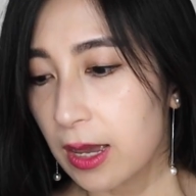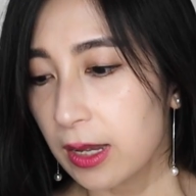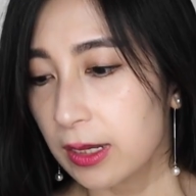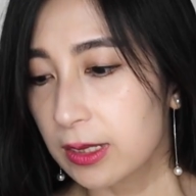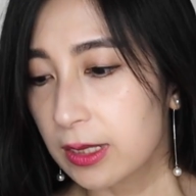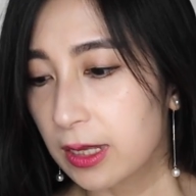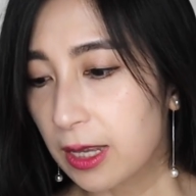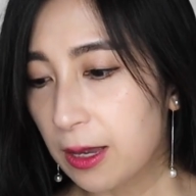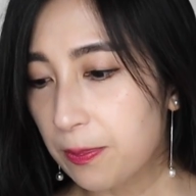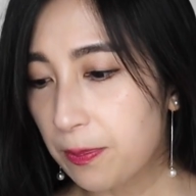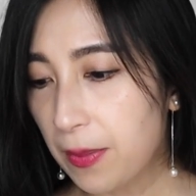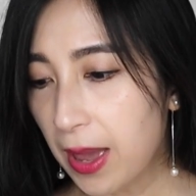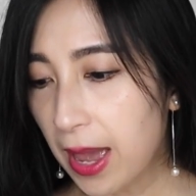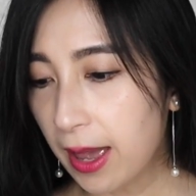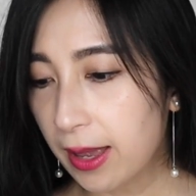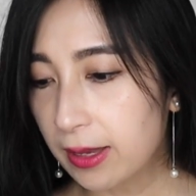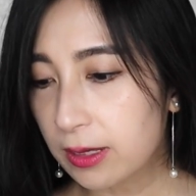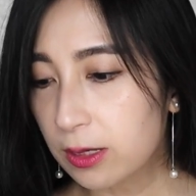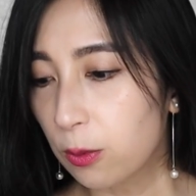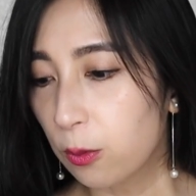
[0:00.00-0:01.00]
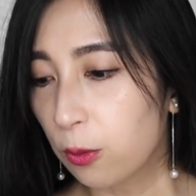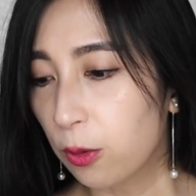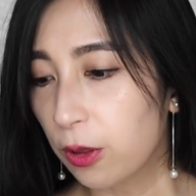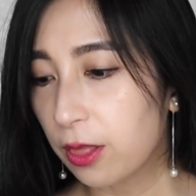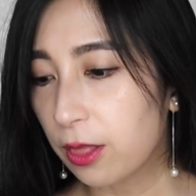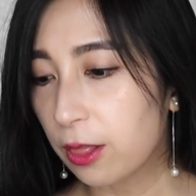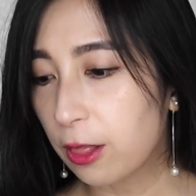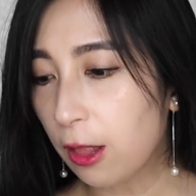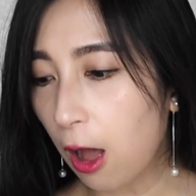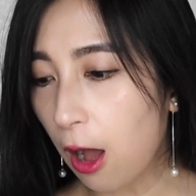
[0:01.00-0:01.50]
Sleep mask
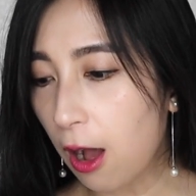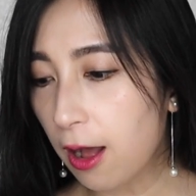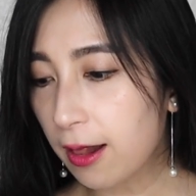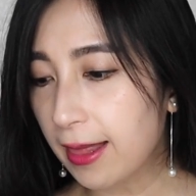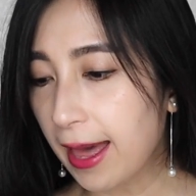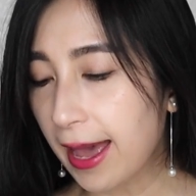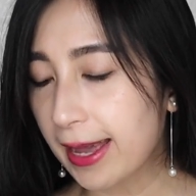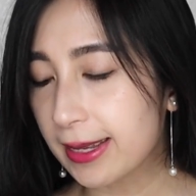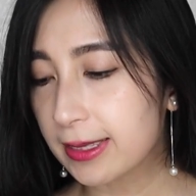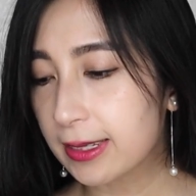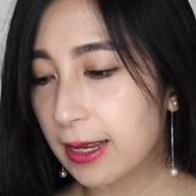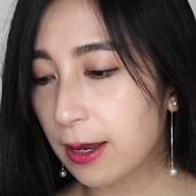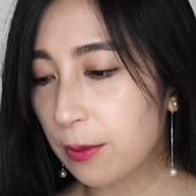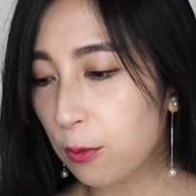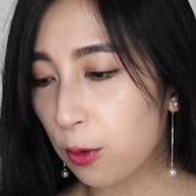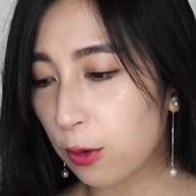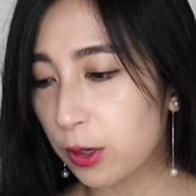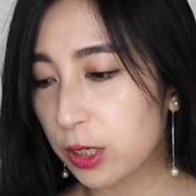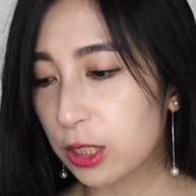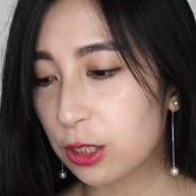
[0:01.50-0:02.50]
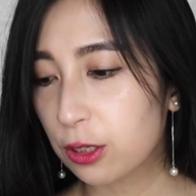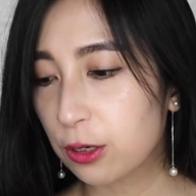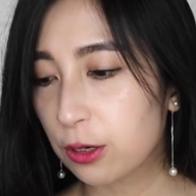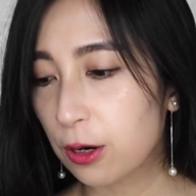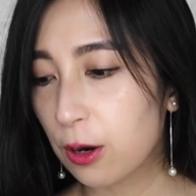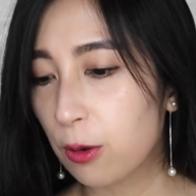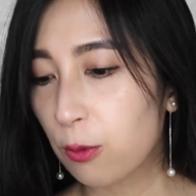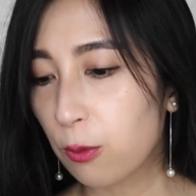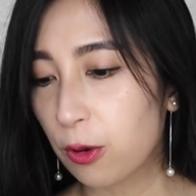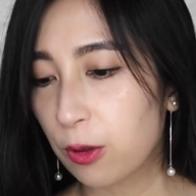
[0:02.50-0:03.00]
with long-lasting
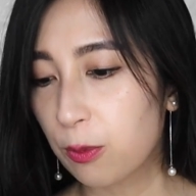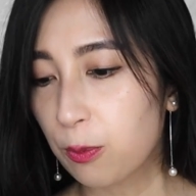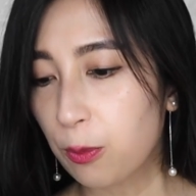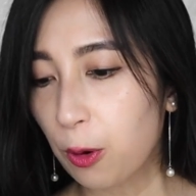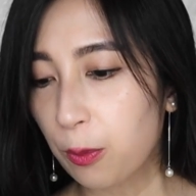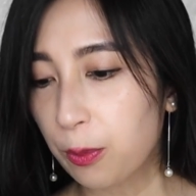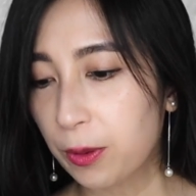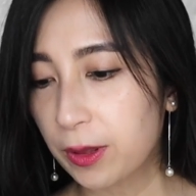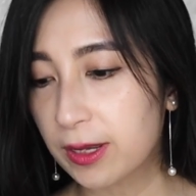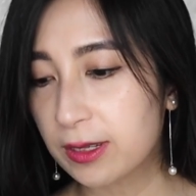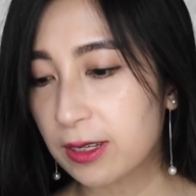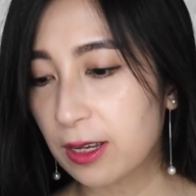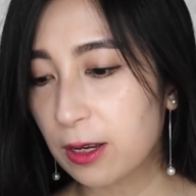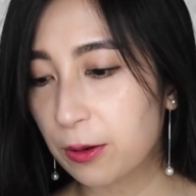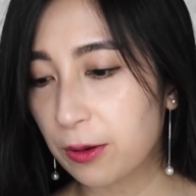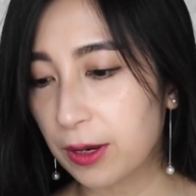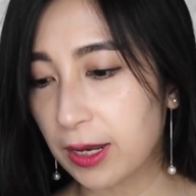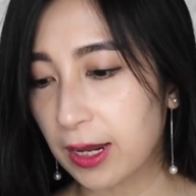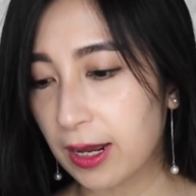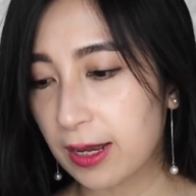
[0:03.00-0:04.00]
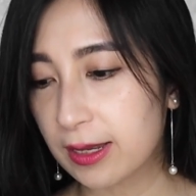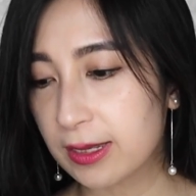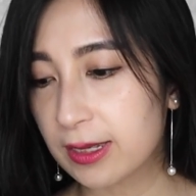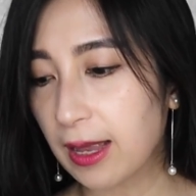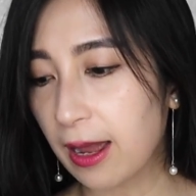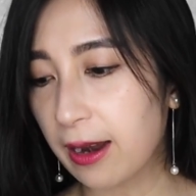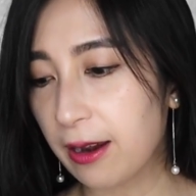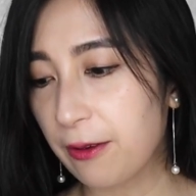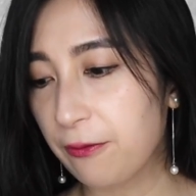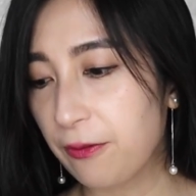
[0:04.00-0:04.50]
moisture with propolis ingredients
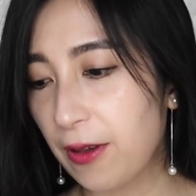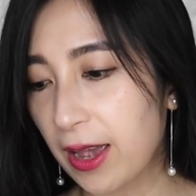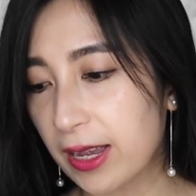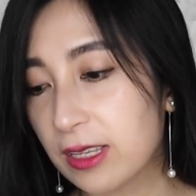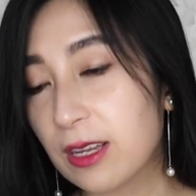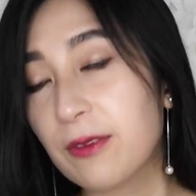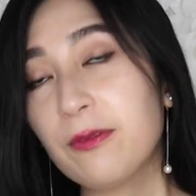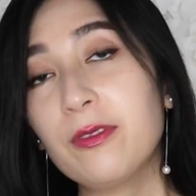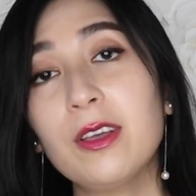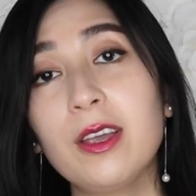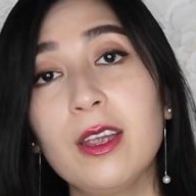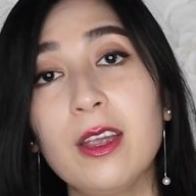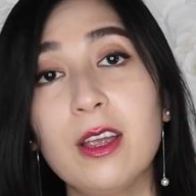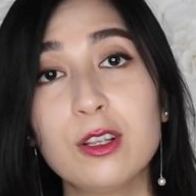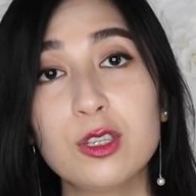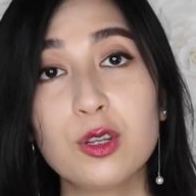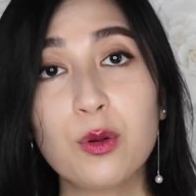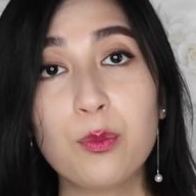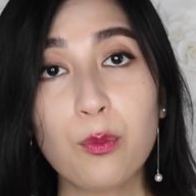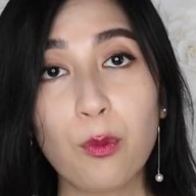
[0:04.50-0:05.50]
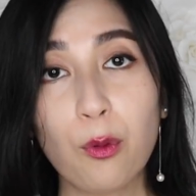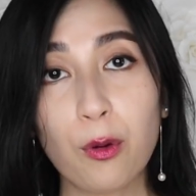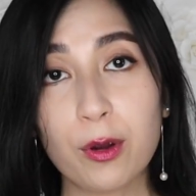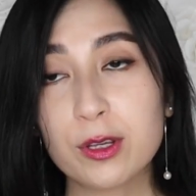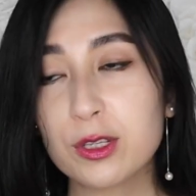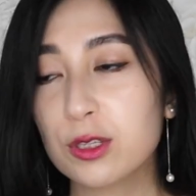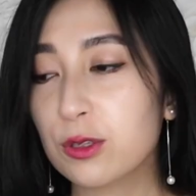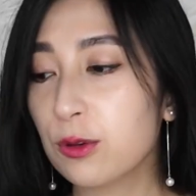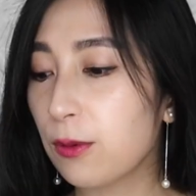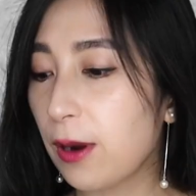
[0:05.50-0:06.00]
that effectively to
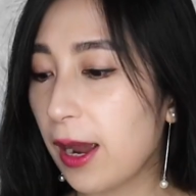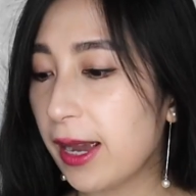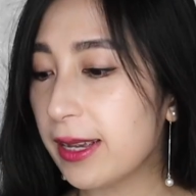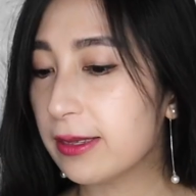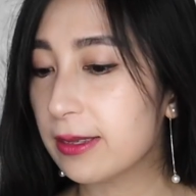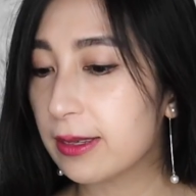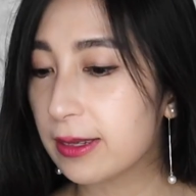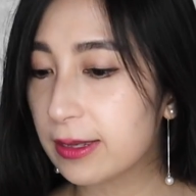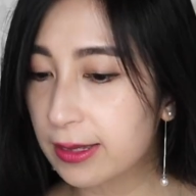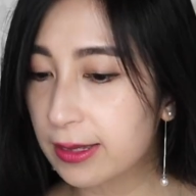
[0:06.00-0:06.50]
moisturize the